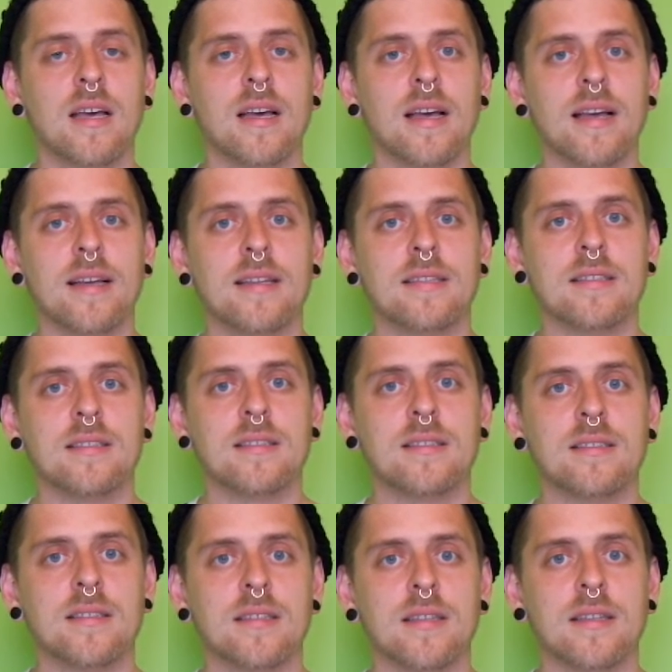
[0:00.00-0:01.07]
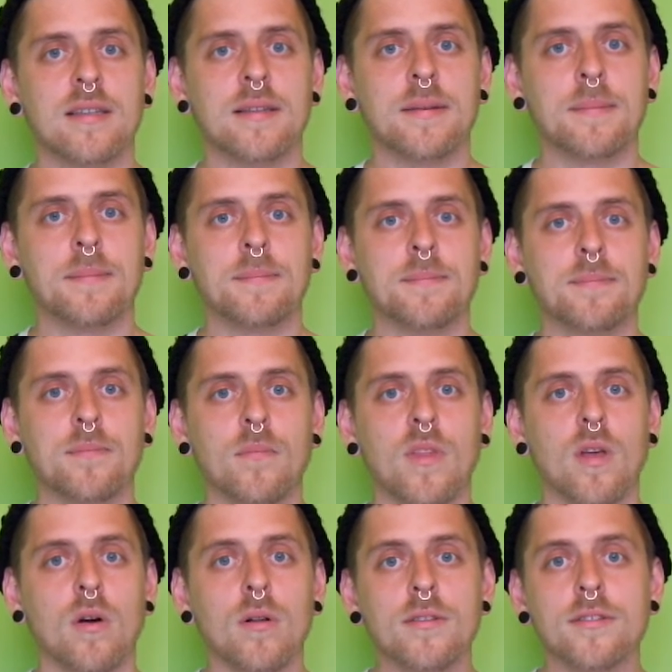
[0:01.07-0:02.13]
And
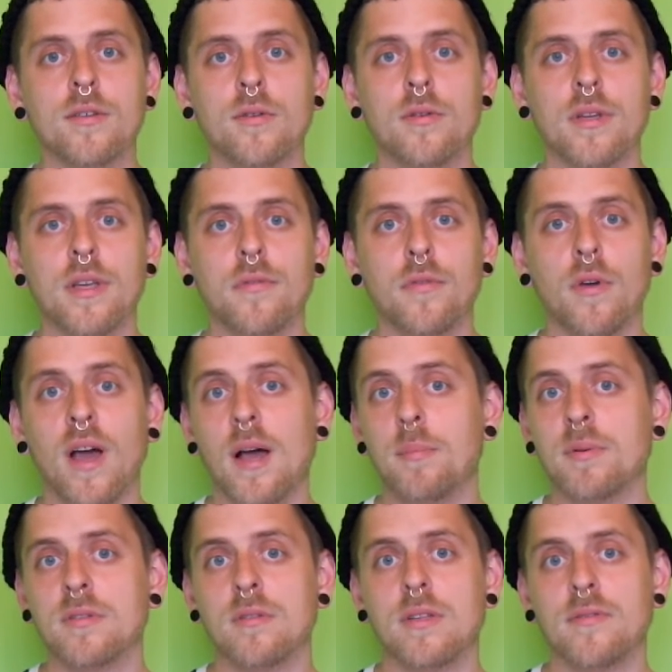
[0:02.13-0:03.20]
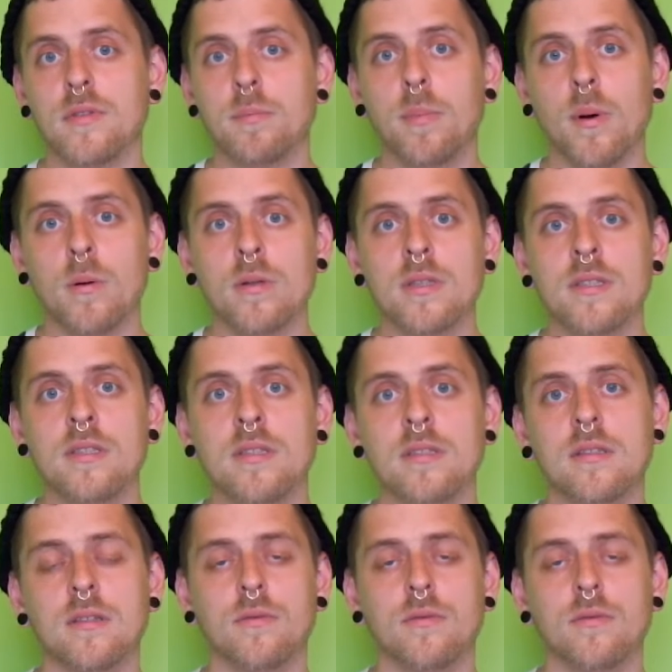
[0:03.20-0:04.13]
also, if you happen to live in Poland,